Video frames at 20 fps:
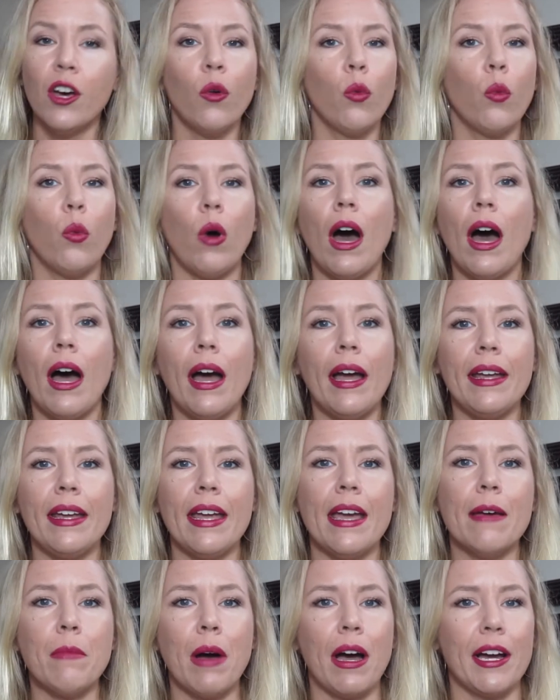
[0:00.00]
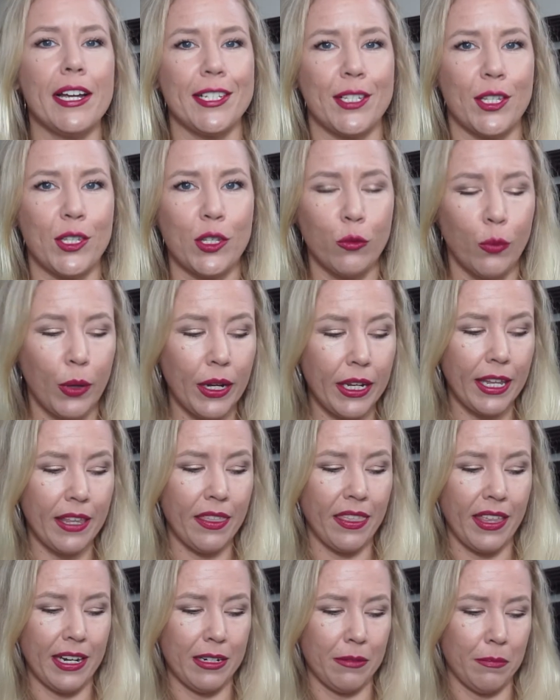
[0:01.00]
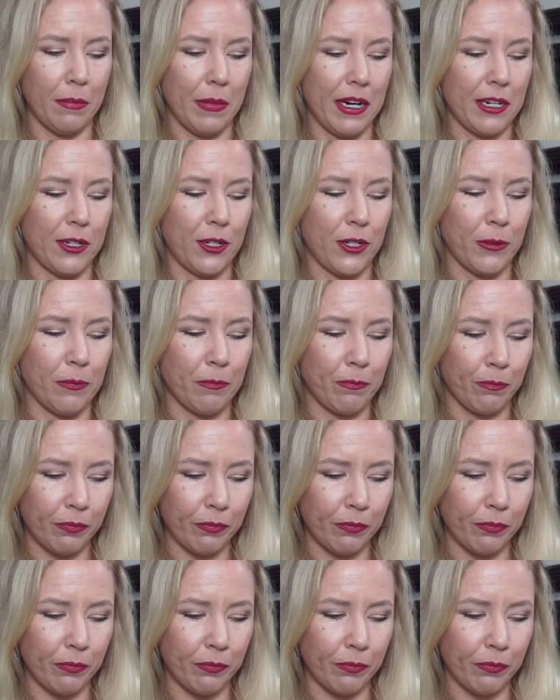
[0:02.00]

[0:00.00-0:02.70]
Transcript: Why am I sweating that much?